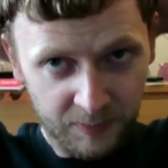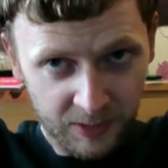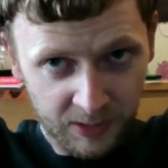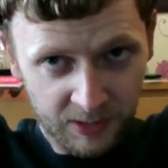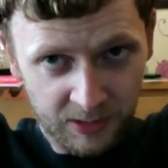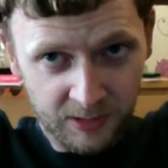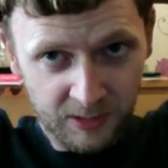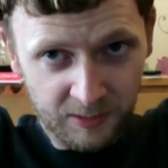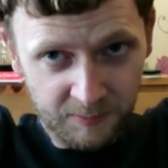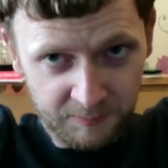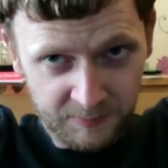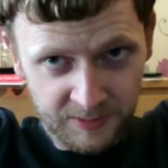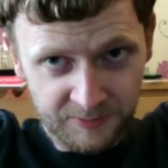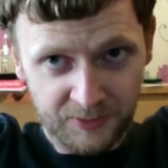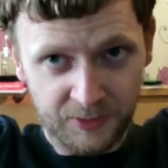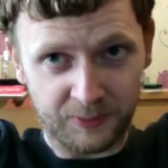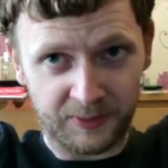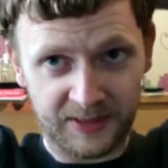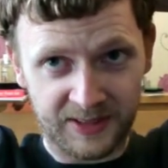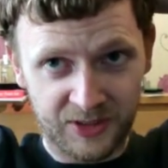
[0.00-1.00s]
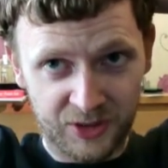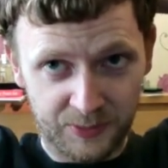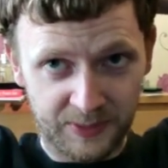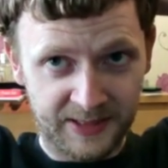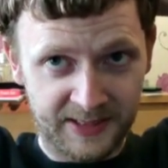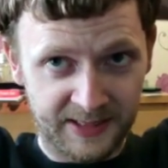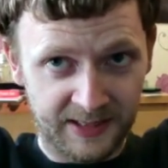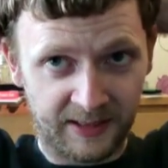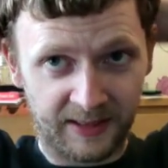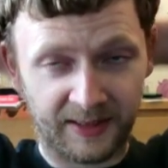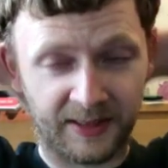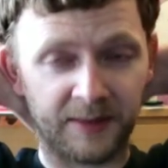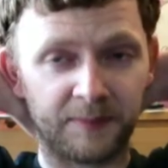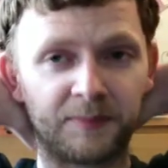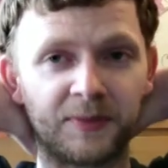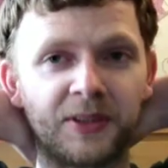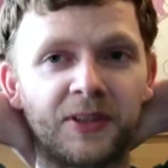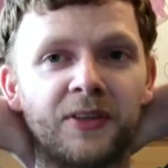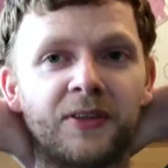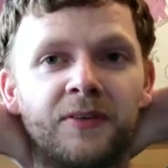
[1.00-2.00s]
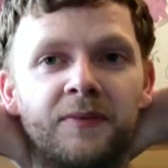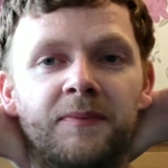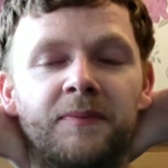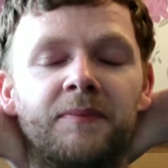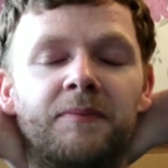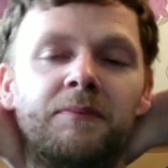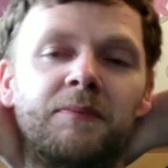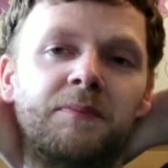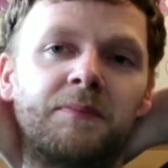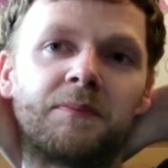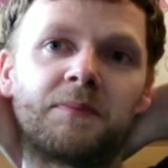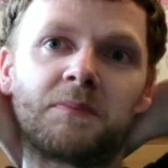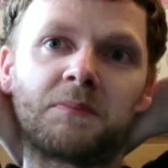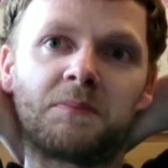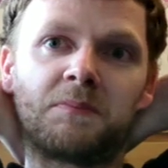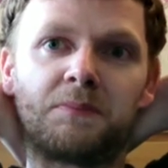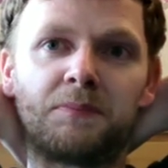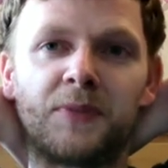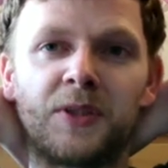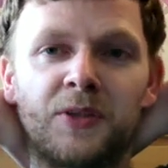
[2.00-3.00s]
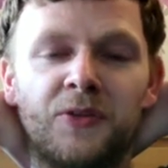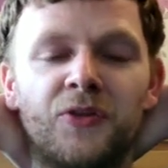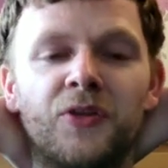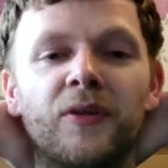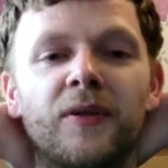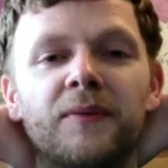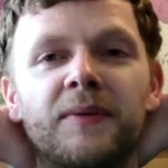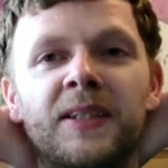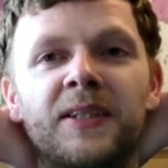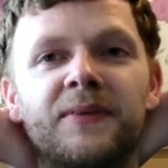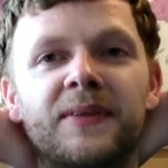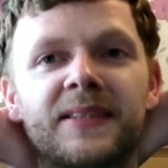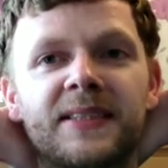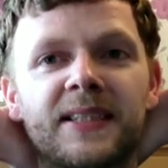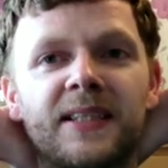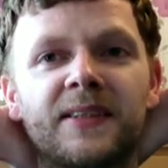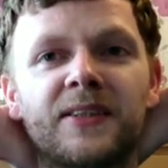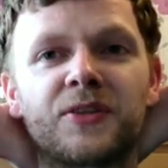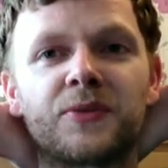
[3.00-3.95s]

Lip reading: Or if you wanted to attack, you can do it when you attack